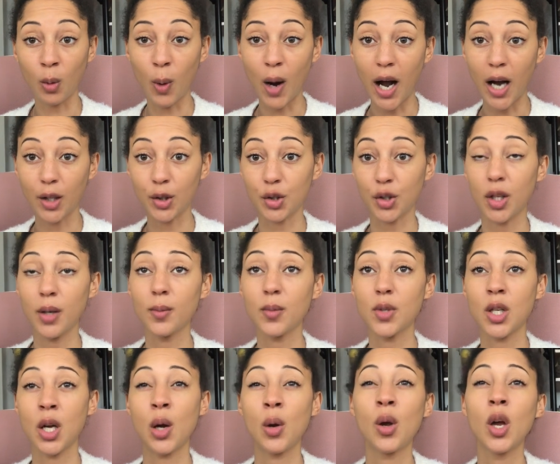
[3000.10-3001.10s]
a workshop.
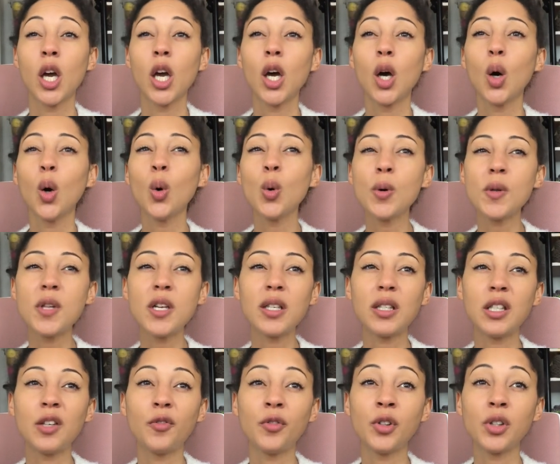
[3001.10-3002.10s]
So all these
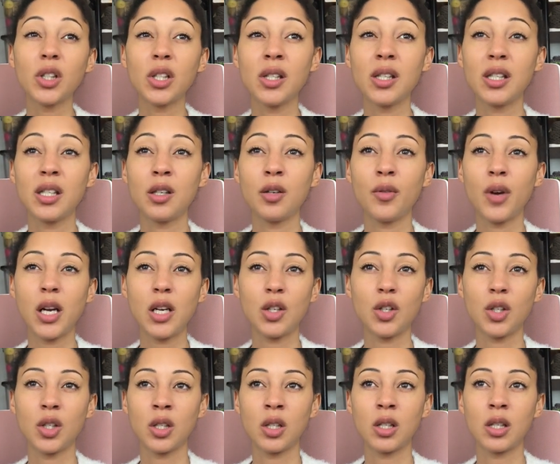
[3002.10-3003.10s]
different
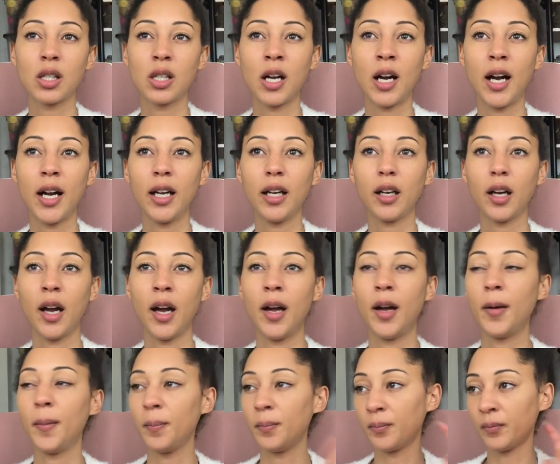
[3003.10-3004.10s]
considerations, like
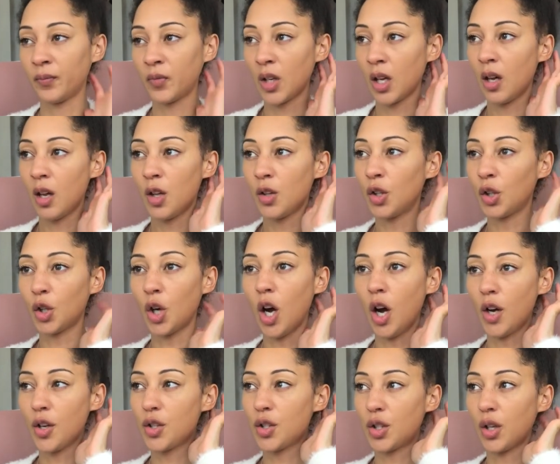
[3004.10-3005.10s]
um, the
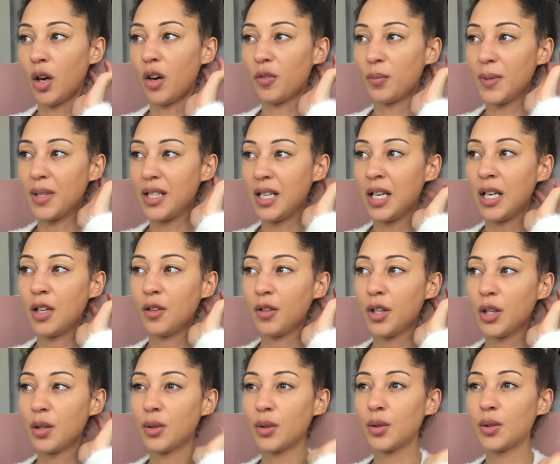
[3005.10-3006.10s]
cost of
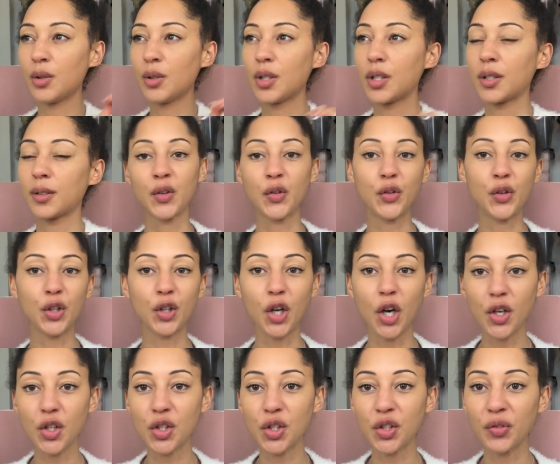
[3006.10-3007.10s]
materials, the
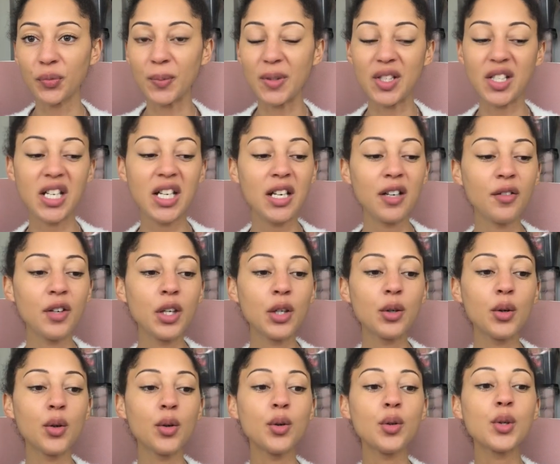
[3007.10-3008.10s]
cost of
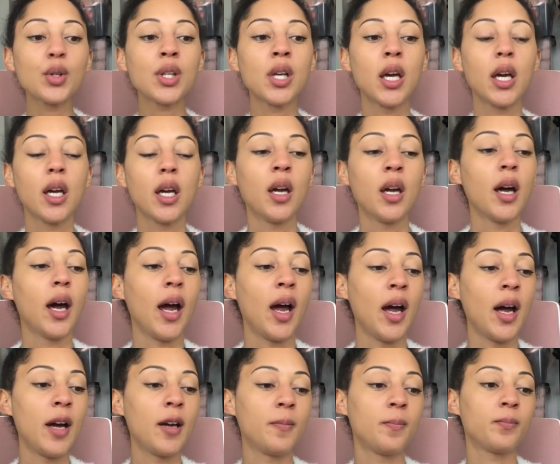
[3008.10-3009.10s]
materials,
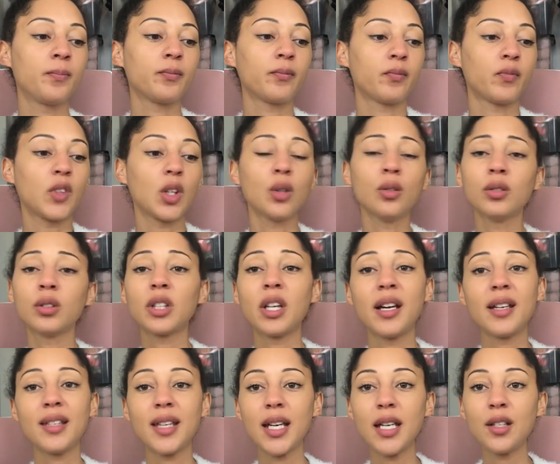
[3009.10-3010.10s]
um,
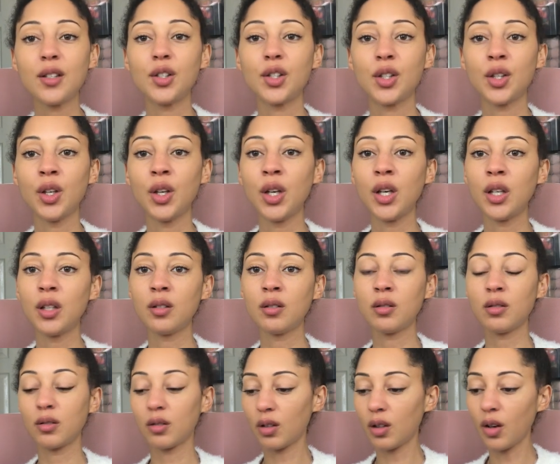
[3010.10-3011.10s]

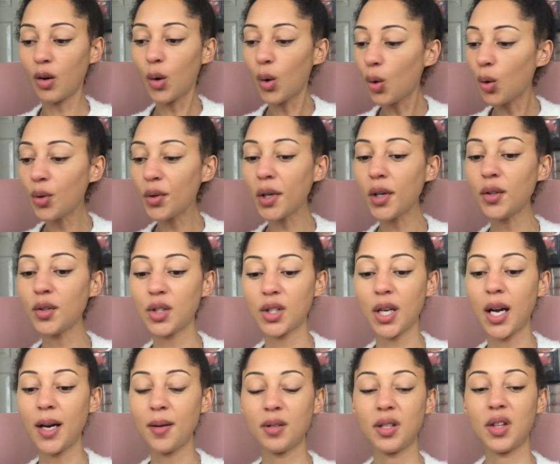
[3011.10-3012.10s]
organisation, all those
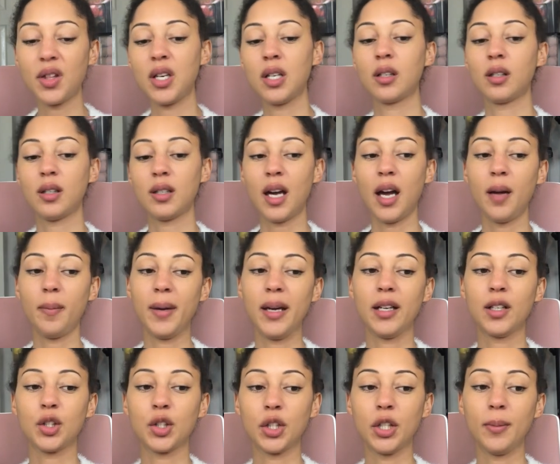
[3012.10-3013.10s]
types of things that I
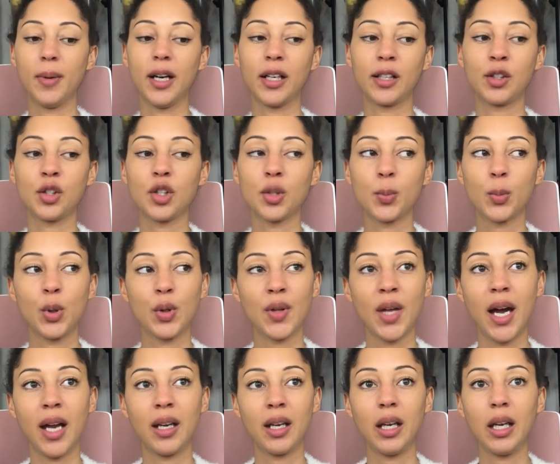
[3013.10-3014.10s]
picked up, I can just put
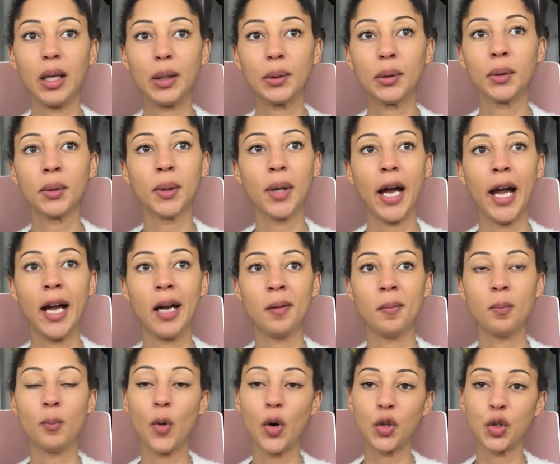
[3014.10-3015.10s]
that in a little
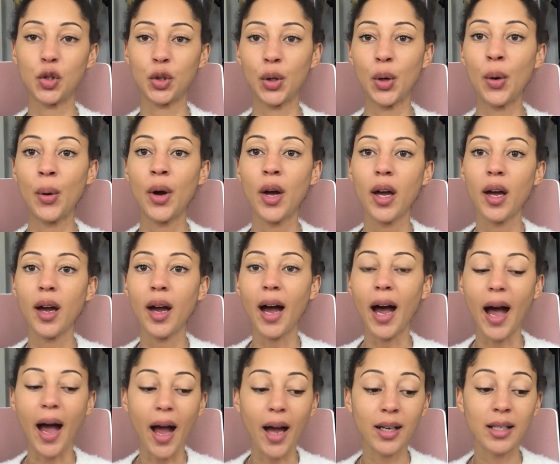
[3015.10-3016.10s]
um, module,
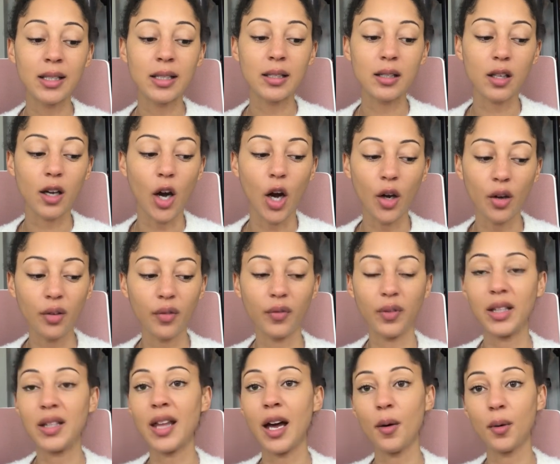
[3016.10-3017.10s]
and
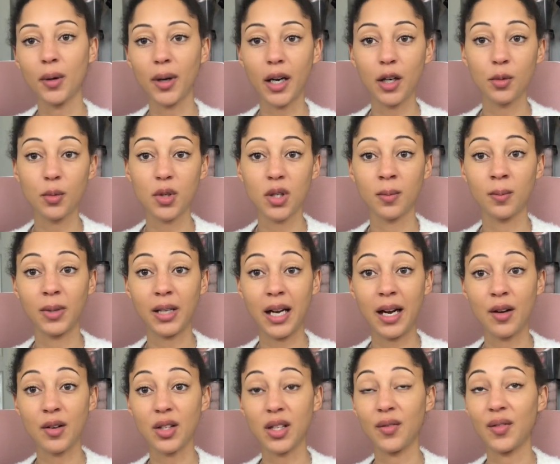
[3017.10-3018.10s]
hopefully that will help somebody
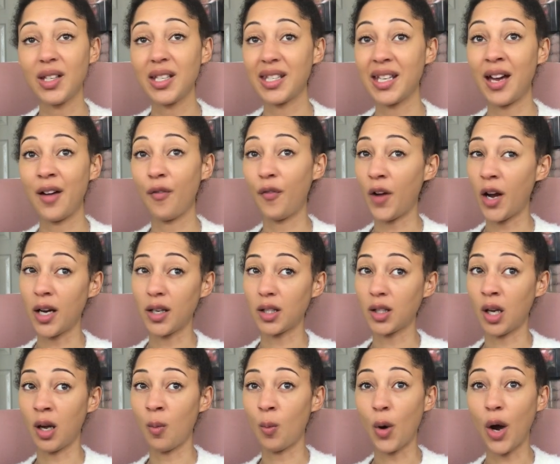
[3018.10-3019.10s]
else if it's their first
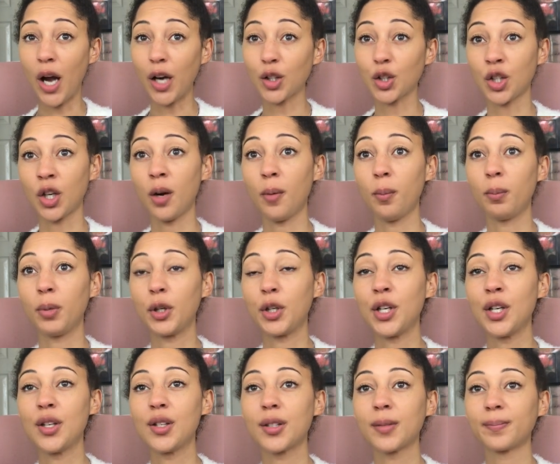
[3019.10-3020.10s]
time workshop,
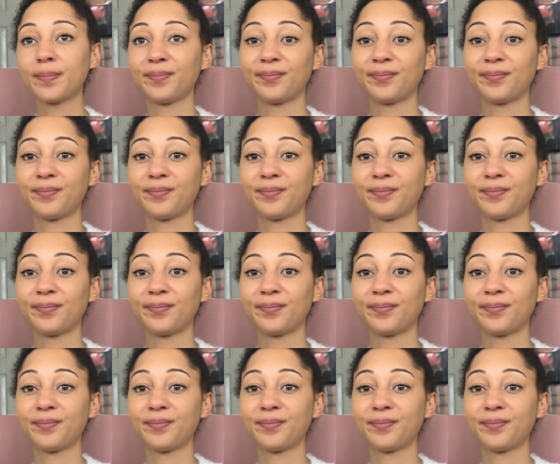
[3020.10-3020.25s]
because